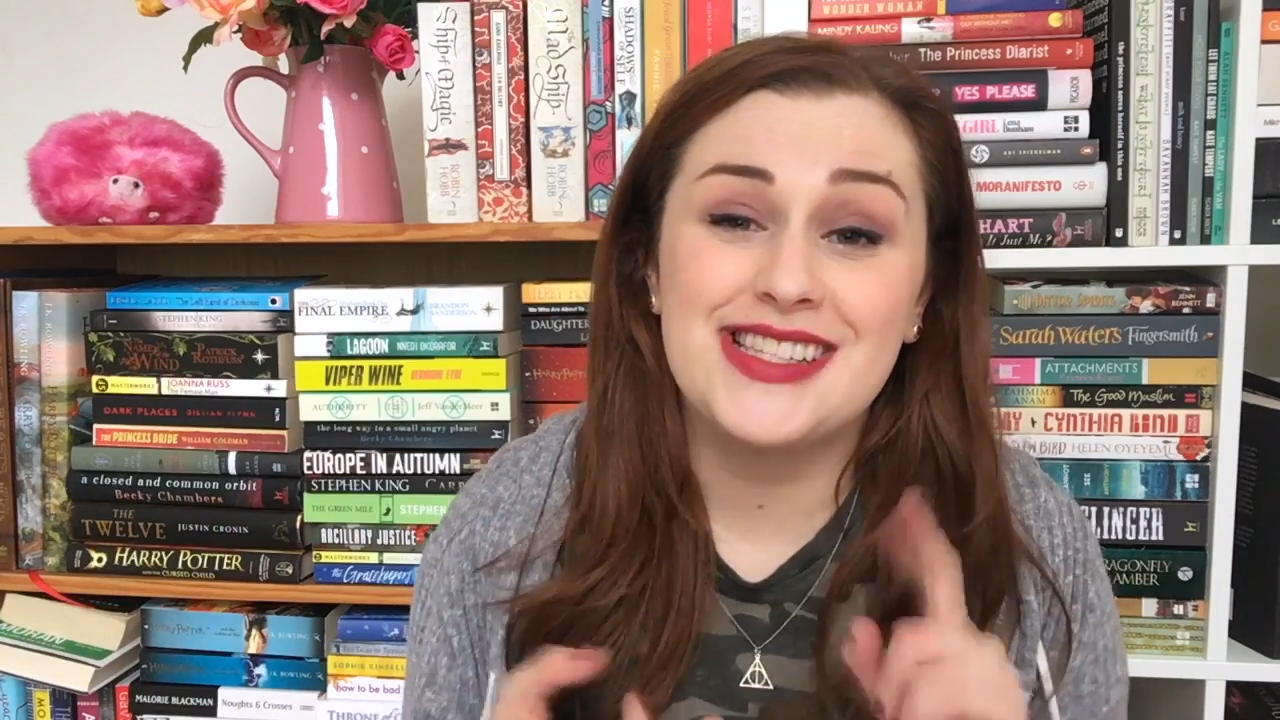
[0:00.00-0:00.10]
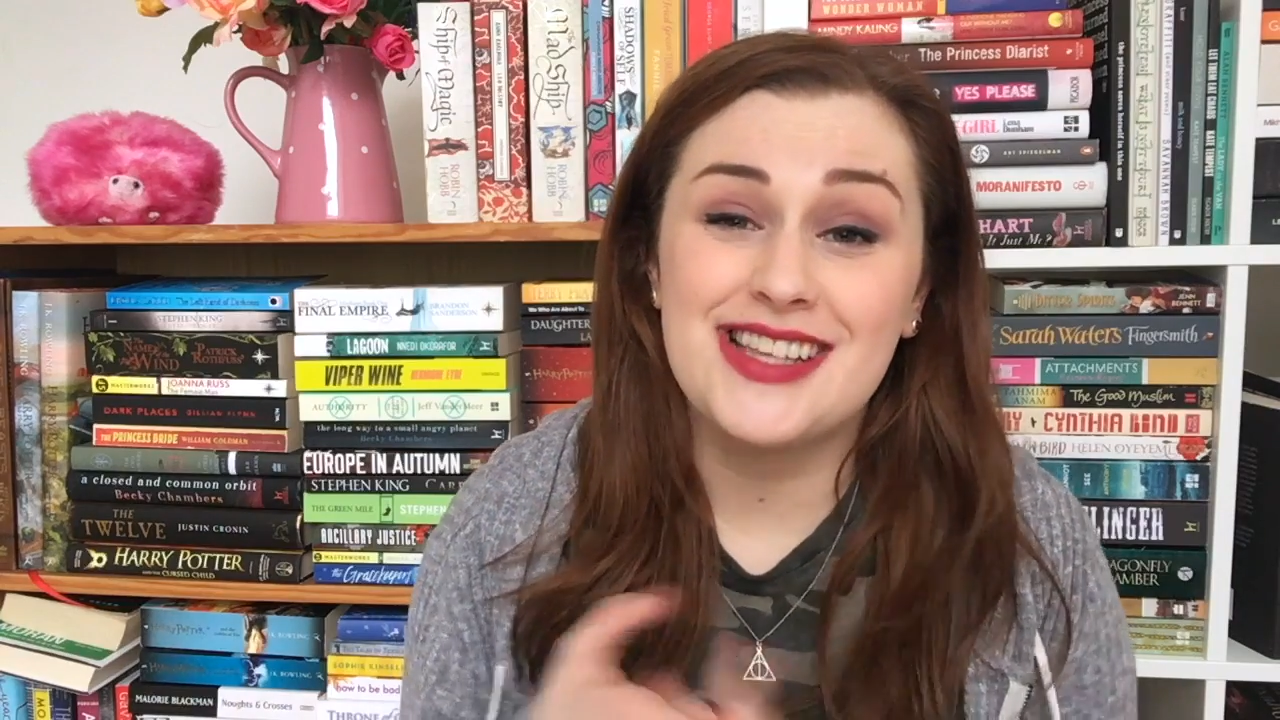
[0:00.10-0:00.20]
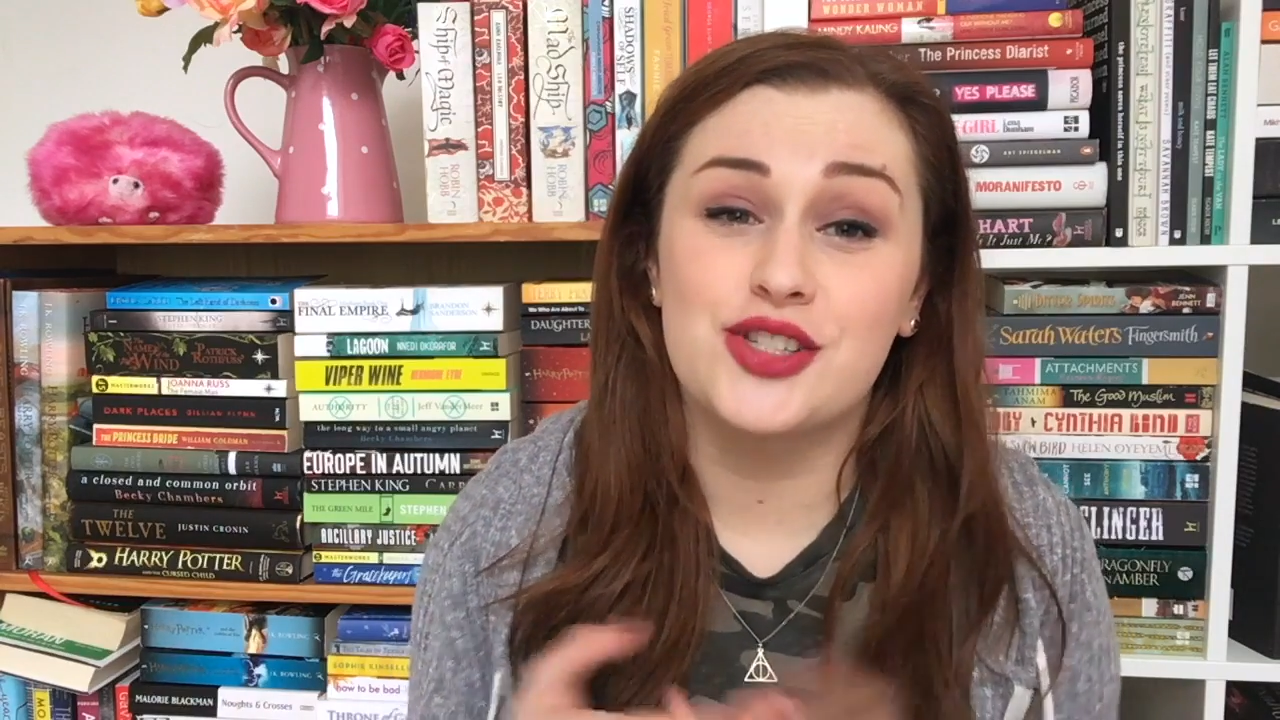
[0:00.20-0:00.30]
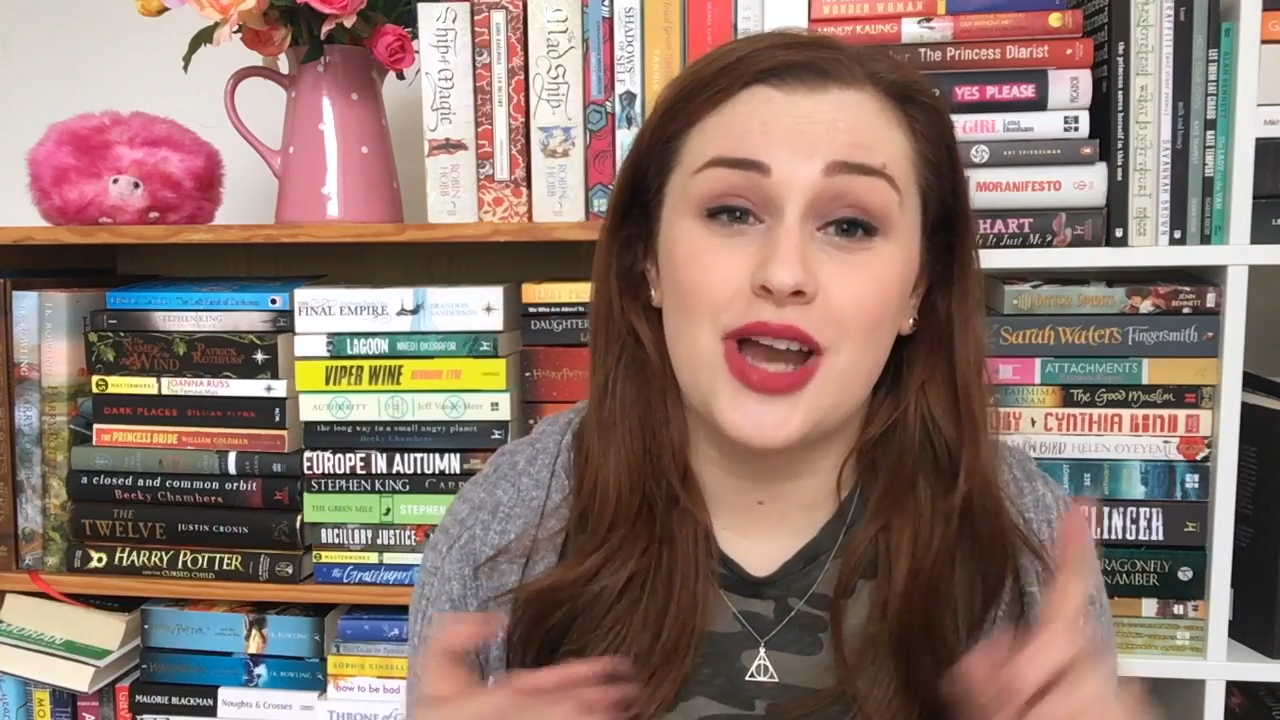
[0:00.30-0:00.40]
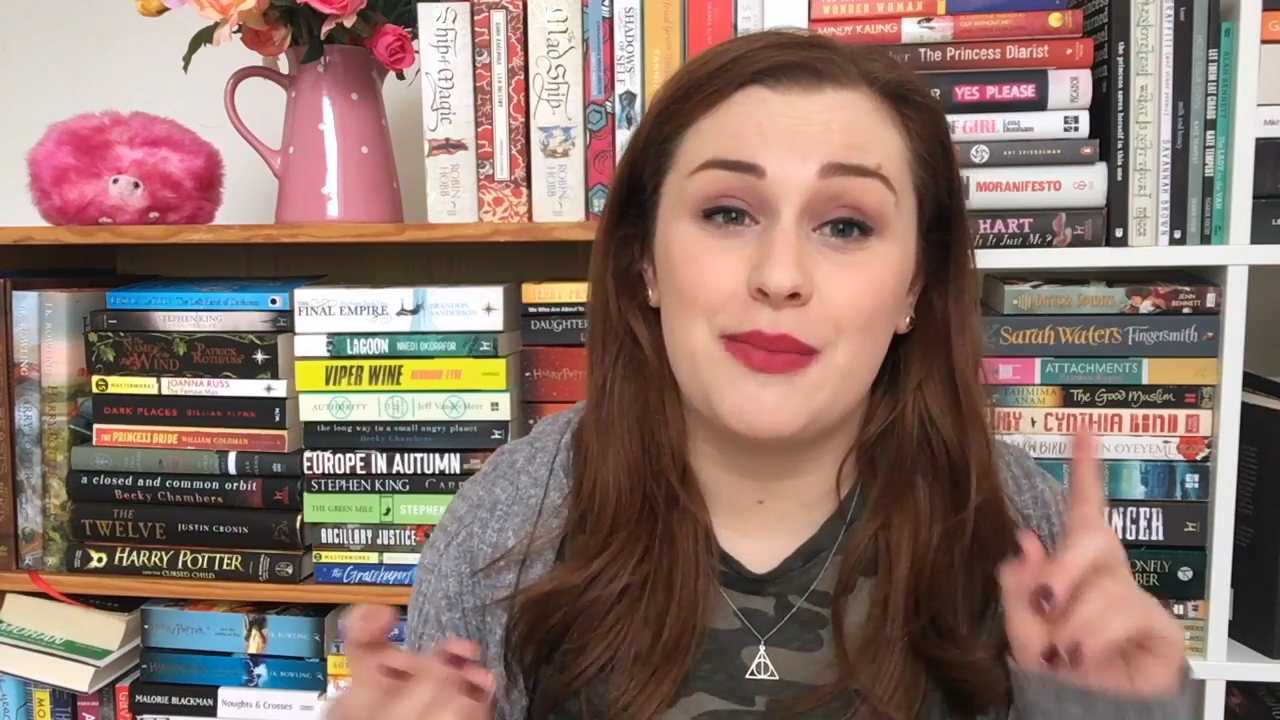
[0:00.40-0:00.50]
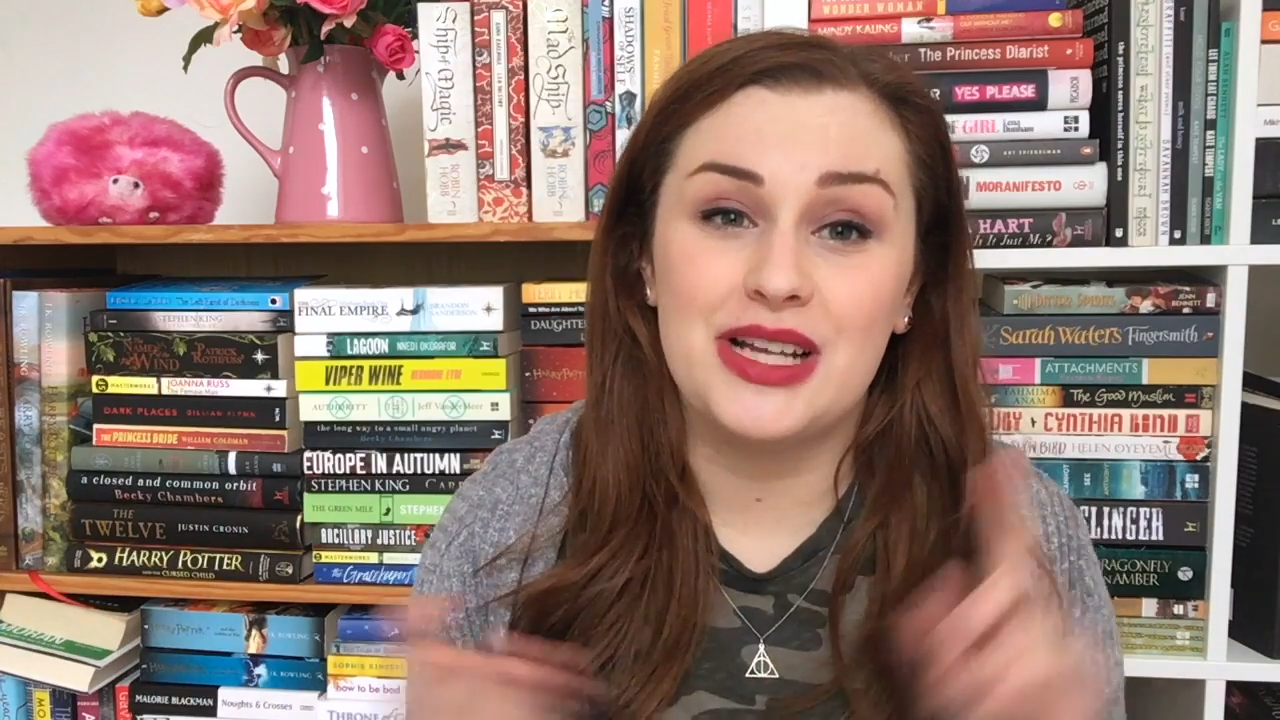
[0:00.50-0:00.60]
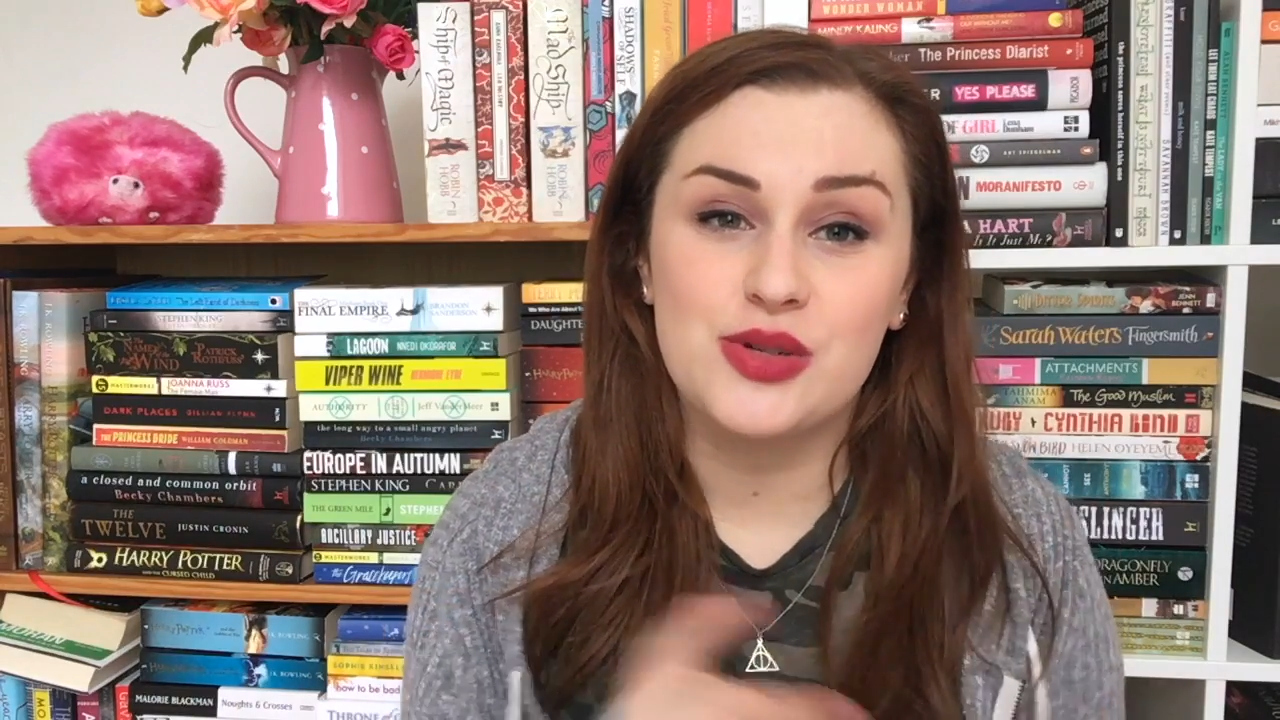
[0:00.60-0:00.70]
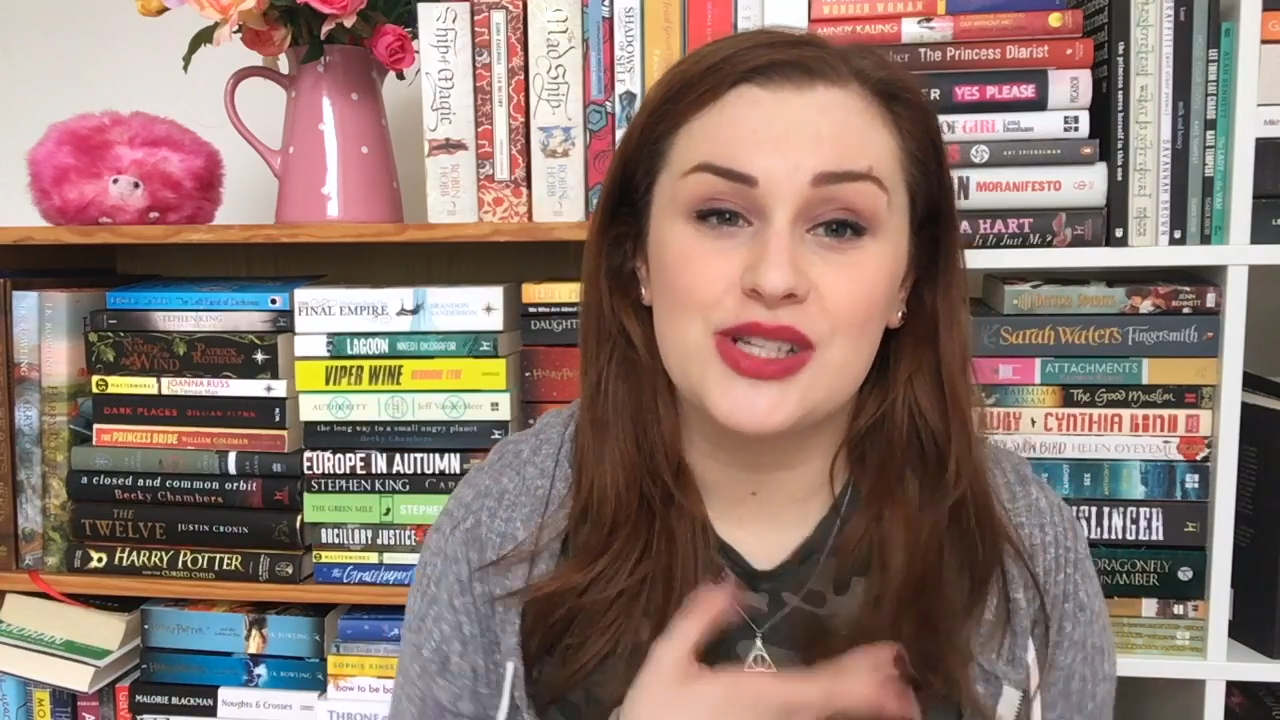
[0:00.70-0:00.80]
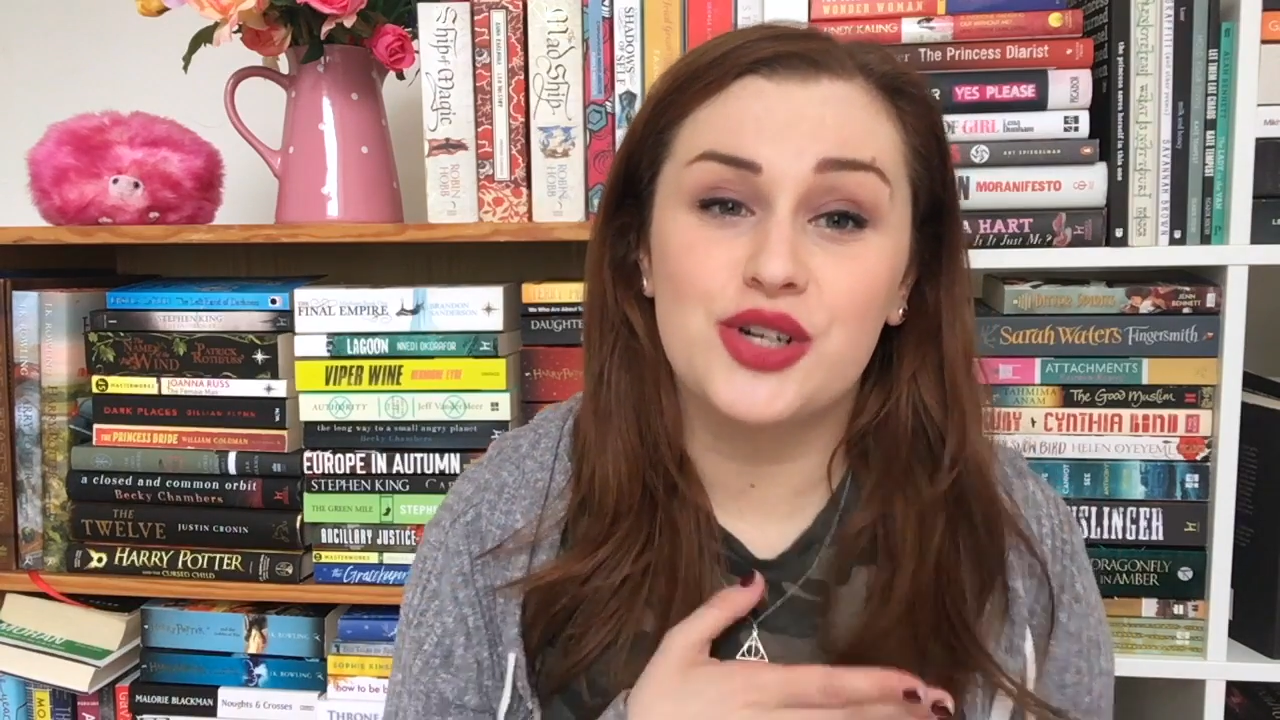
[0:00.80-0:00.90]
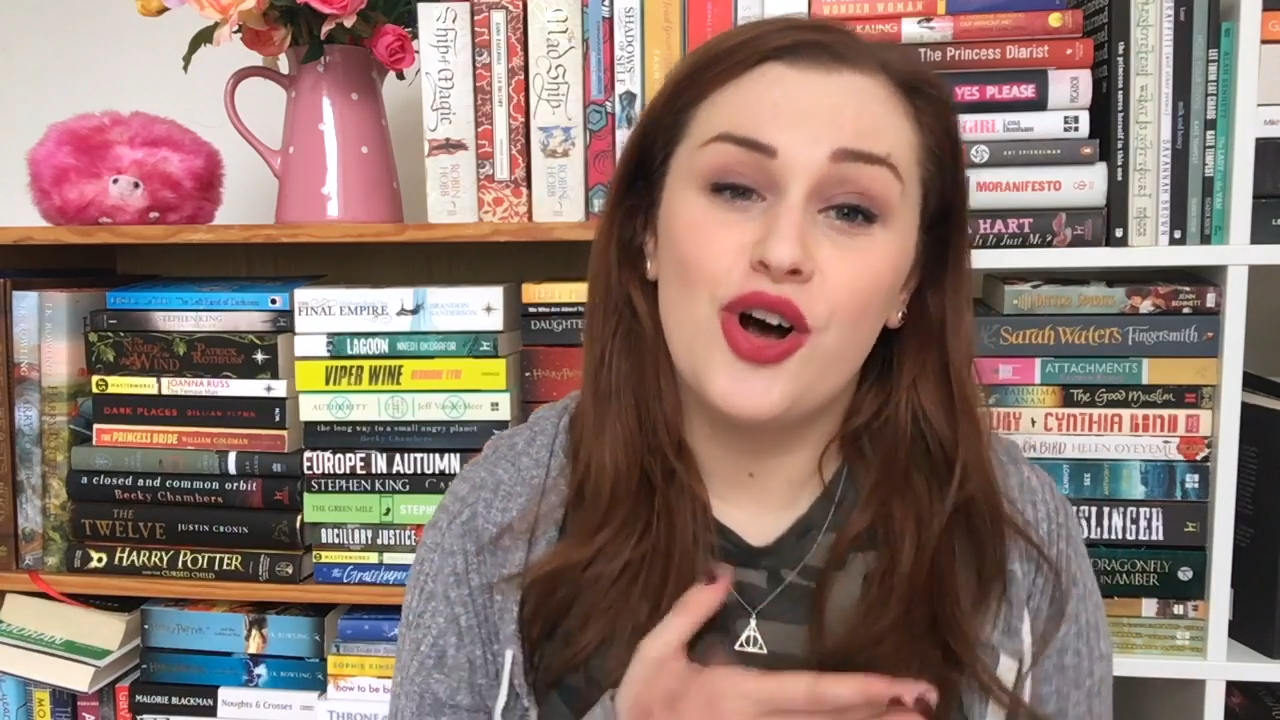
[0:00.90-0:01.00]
Instagram and Twitter,